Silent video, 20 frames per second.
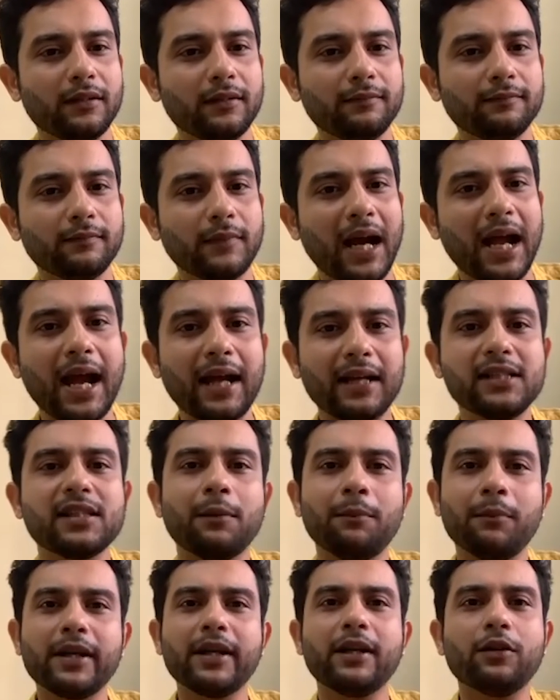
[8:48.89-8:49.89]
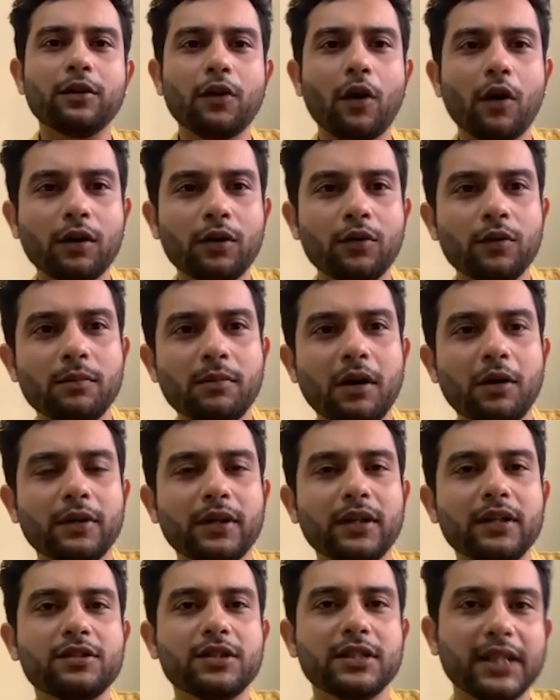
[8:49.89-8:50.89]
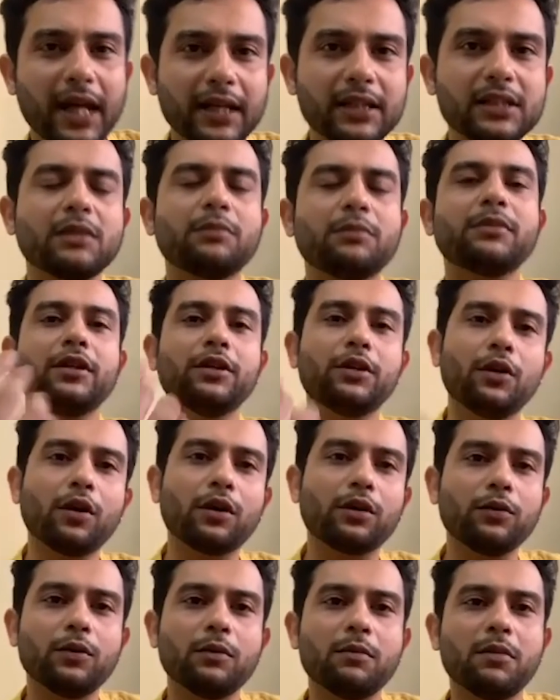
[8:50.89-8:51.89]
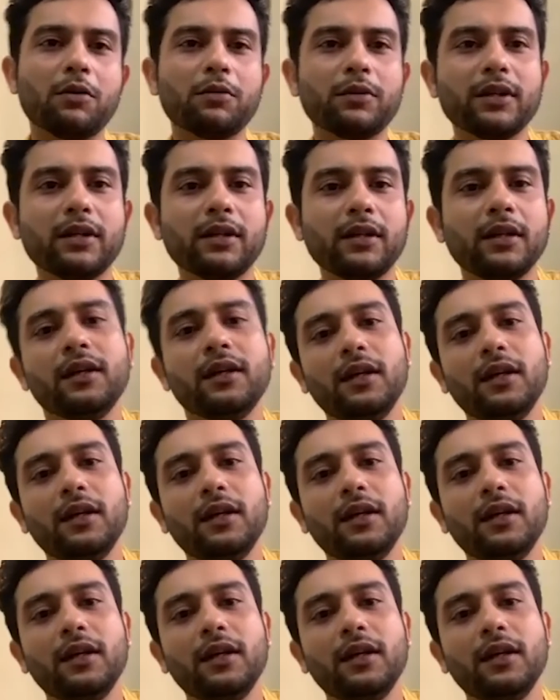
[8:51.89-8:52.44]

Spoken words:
I had somebody to talk to about it. She had somebody to talk to about it.